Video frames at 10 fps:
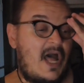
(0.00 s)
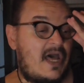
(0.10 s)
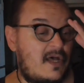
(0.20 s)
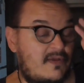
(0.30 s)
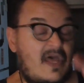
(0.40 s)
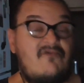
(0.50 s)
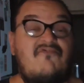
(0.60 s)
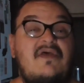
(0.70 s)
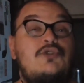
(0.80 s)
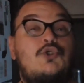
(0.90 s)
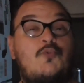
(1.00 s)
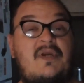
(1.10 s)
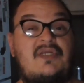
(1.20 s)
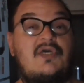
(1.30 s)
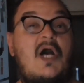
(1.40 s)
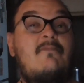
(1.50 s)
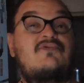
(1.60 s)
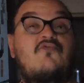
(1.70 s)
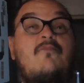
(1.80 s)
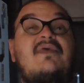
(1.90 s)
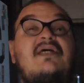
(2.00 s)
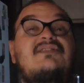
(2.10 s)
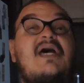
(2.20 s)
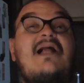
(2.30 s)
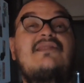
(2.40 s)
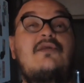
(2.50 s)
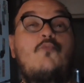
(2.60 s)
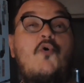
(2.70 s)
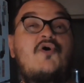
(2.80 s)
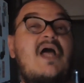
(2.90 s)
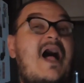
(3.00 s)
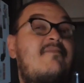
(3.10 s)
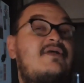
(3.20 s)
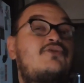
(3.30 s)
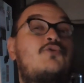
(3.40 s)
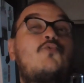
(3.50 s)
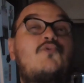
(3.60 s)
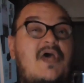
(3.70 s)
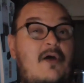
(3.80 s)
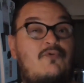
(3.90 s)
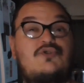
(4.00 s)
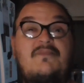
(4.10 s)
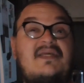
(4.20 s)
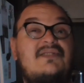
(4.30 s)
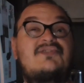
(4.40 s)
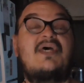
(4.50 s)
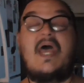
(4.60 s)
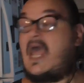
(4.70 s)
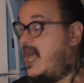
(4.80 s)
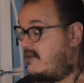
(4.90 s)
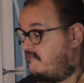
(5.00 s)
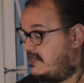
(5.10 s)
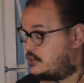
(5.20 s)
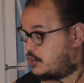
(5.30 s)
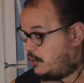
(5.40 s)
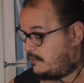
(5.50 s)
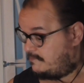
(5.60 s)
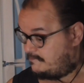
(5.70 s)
Uh, aventurine comes from the Italian word avventura, which means adventure.